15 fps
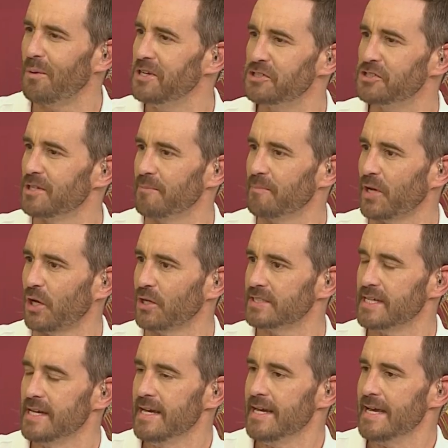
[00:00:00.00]
the question,
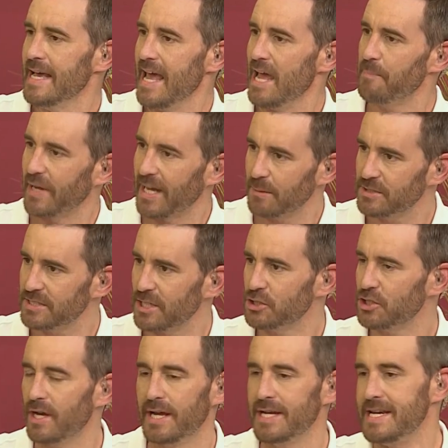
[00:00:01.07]
because it becomes
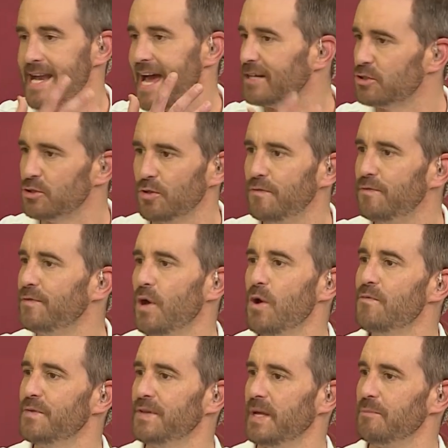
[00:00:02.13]
such a natural
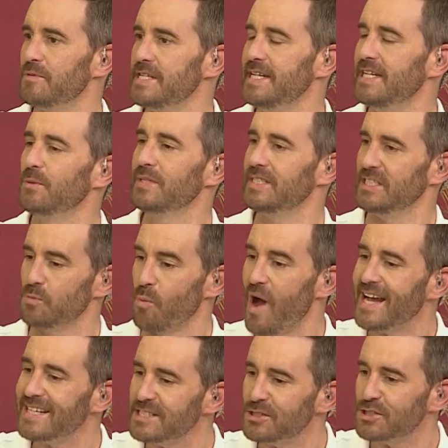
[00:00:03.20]
flow for them dealing with these.
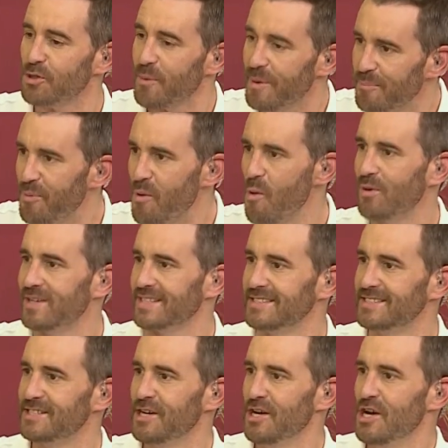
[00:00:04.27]
Why is it so
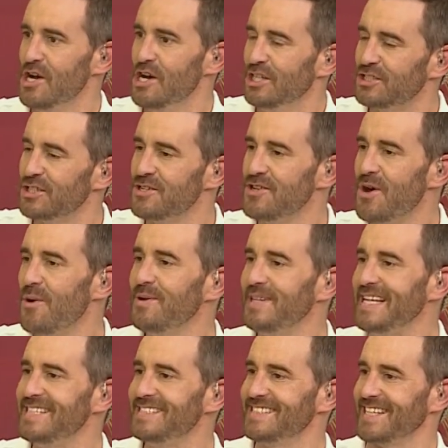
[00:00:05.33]
important to know
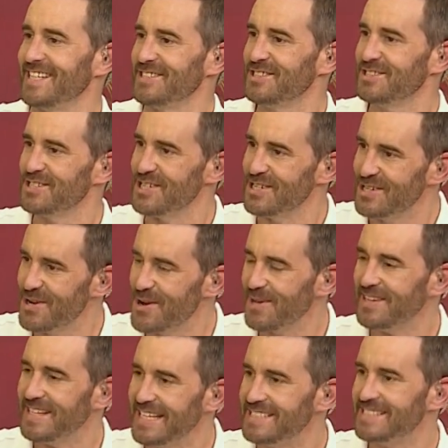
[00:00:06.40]
these things, to
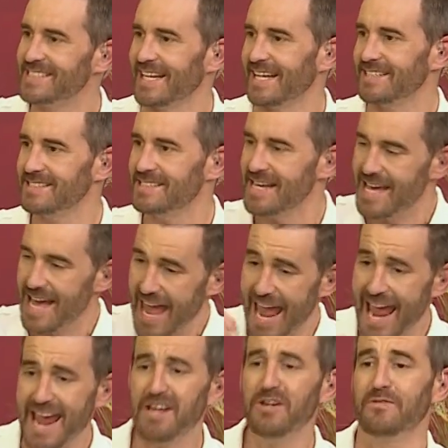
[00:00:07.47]
learn these things
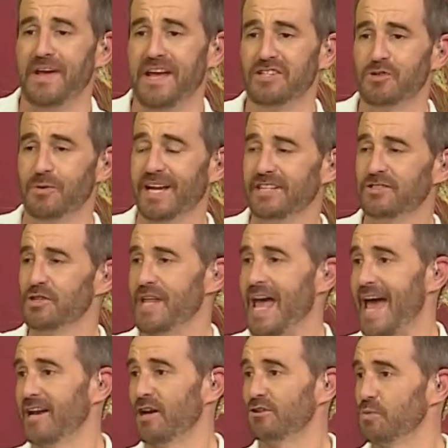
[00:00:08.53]
ahead of entering into
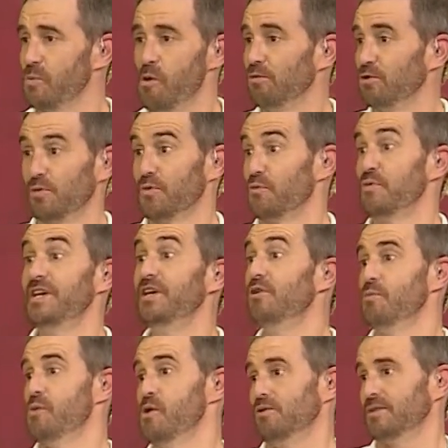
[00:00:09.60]
the adult world, or the real
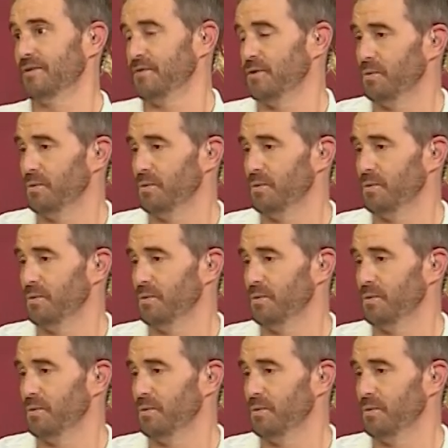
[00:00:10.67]
world,